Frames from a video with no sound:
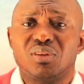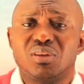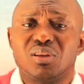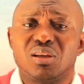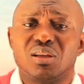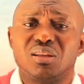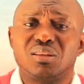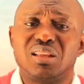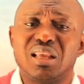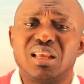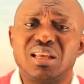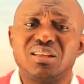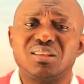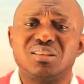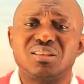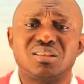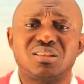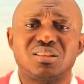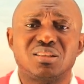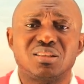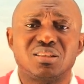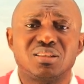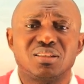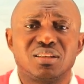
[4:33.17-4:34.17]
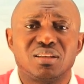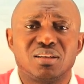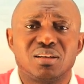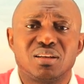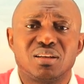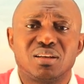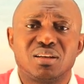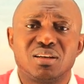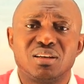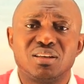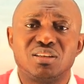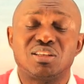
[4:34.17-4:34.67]
this
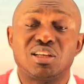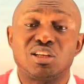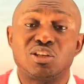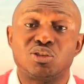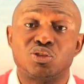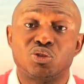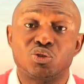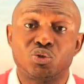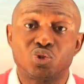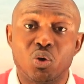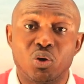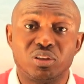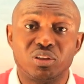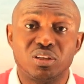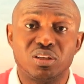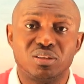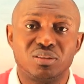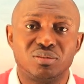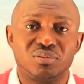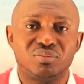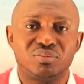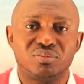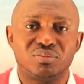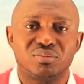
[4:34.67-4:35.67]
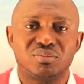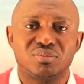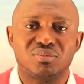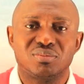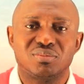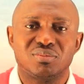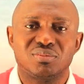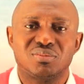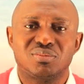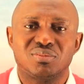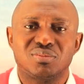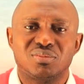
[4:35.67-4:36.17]
is a stunning
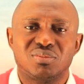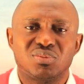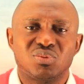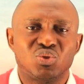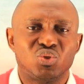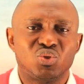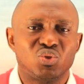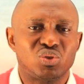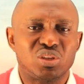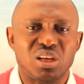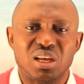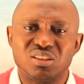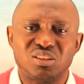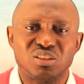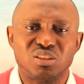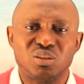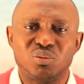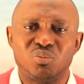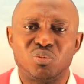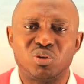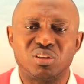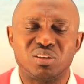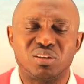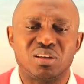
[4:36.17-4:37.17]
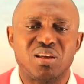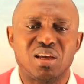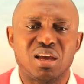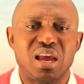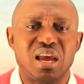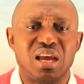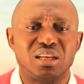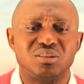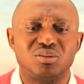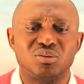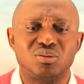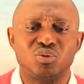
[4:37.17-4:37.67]
testimony.
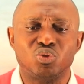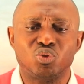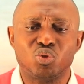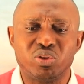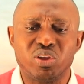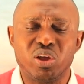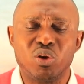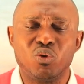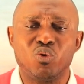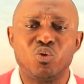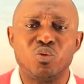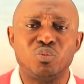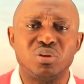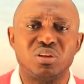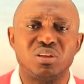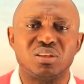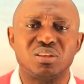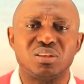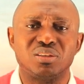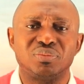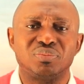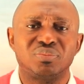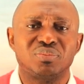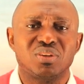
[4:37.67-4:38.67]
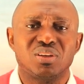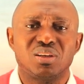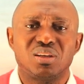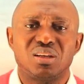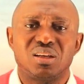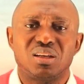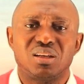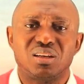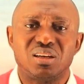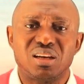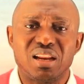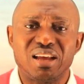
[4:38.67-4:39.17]
And today we'll be
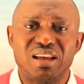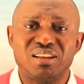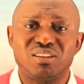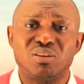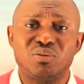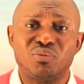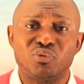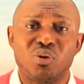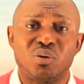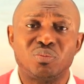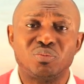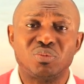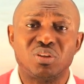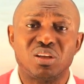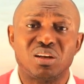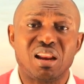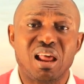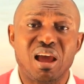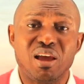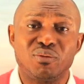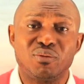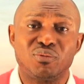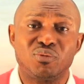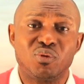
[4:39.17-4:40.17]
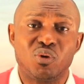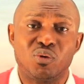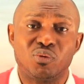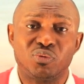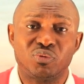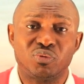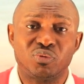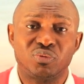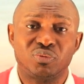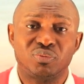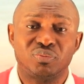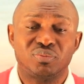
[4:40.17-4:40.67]
learning from the life
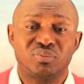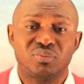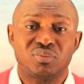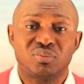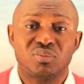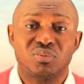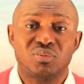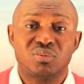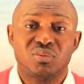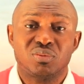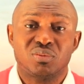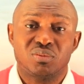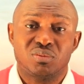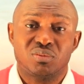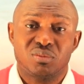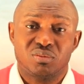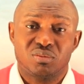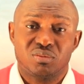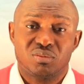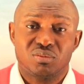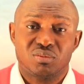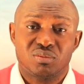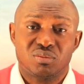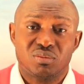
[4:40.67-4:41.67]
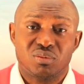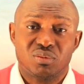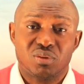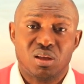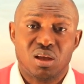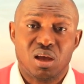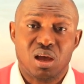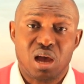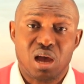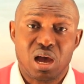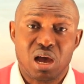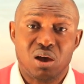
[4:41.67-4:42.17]
of
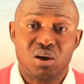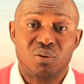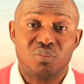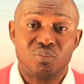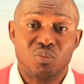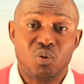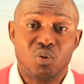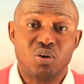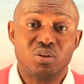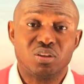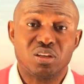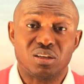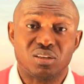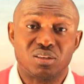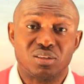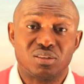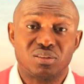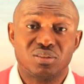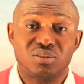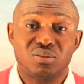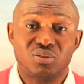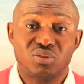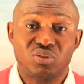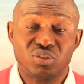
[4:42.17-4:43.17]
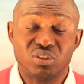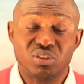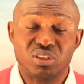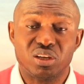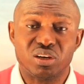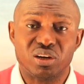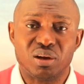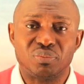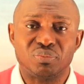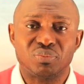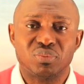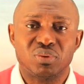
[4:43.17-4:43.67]
our mother,
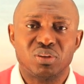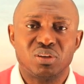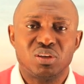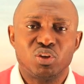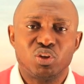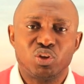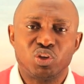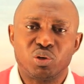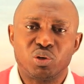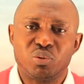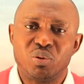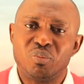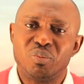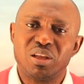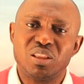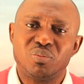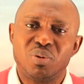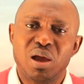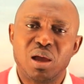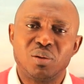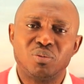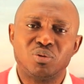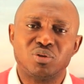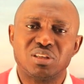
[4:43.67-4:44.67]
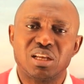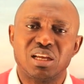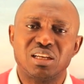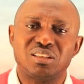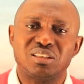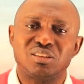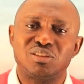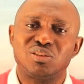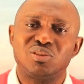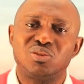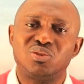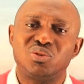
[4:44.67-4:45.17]
Sarah. Remember, the Bible said,
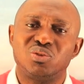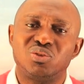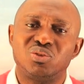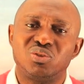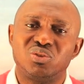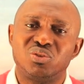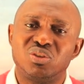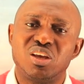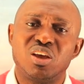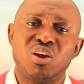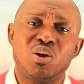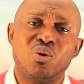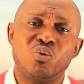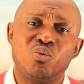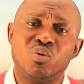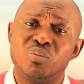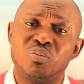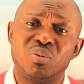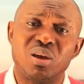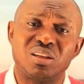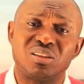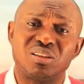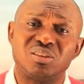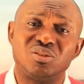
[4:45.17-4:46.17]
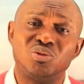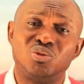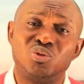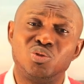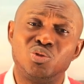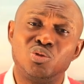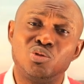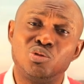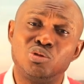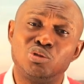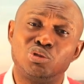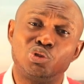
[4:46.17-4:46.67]
ye women,
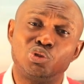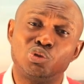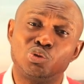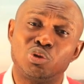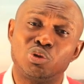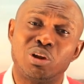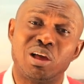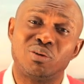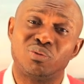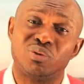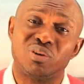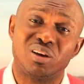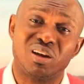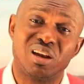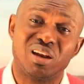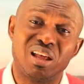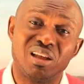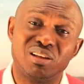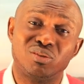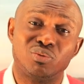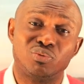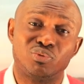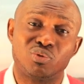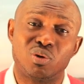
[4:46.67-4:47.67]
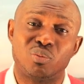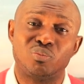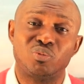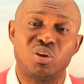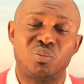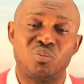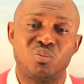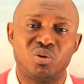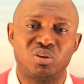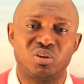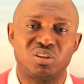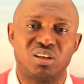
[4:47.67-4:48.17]
you should have learned from your
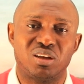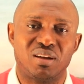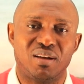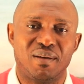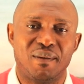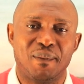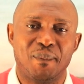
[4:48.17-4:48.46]
mother,